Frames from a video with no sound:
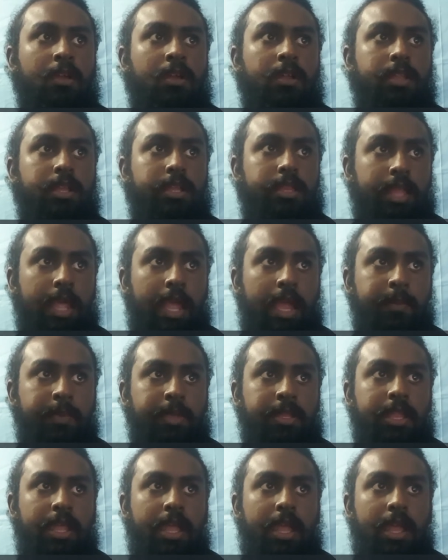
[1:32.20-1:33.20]
The time
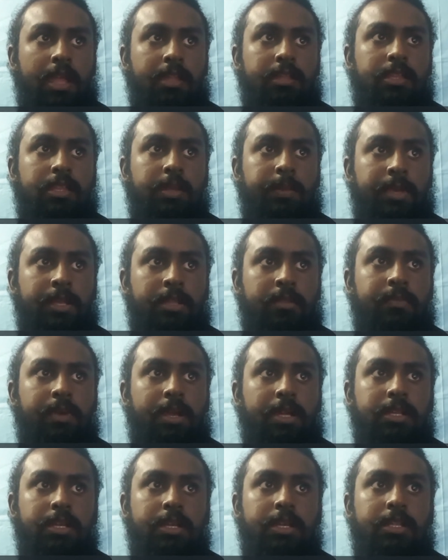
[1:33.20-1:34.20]
in the air determined
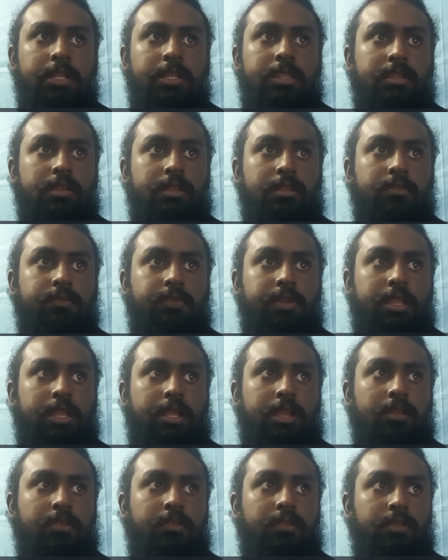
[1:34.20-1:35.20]
by the initial
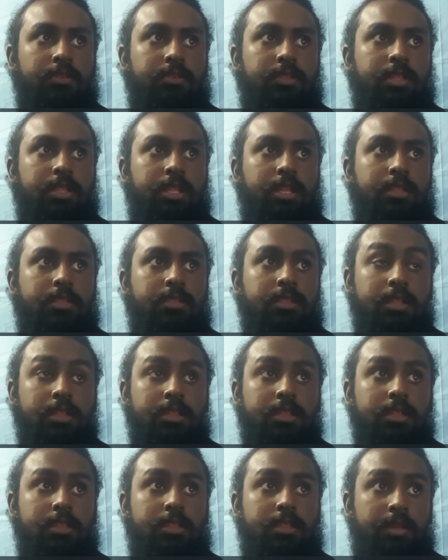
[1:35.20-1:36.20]
vertical velocity,
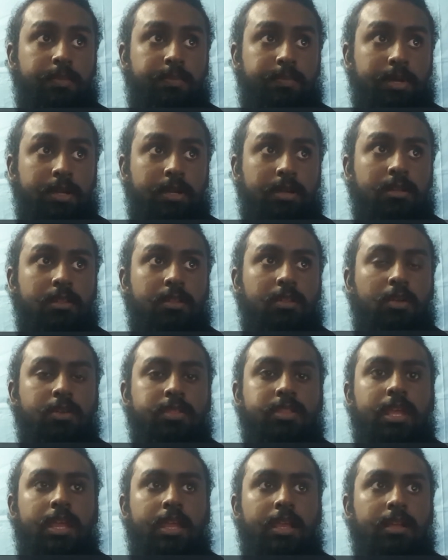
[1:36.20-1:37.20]
since the steeper
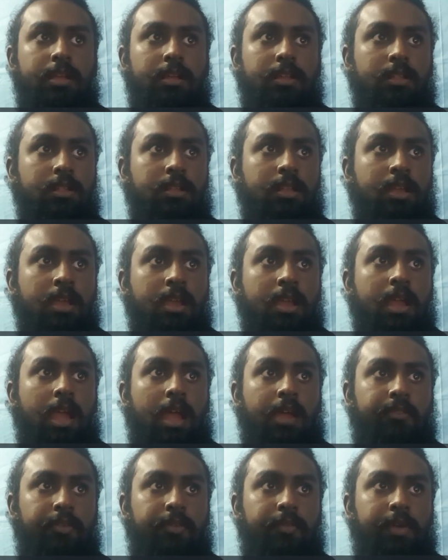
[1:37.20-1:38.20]
launch angle
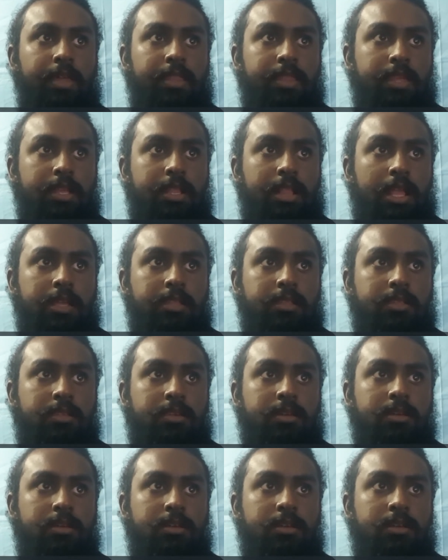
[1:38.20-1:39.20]
have a very
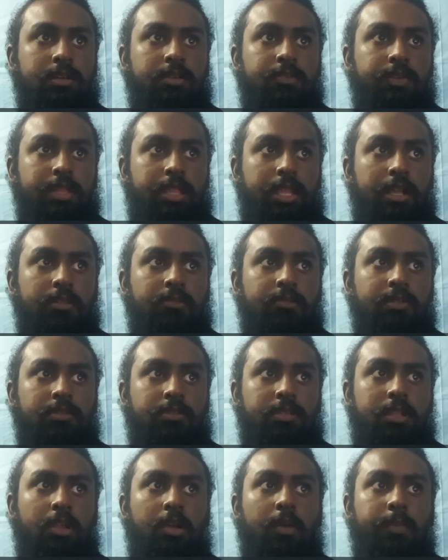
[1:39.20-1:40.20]
larger vertical
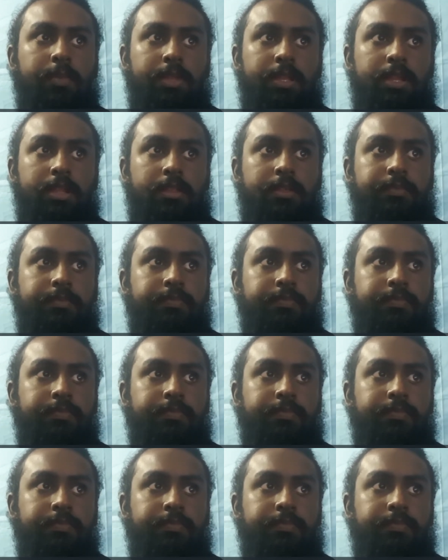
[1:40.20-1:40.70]
velocity component.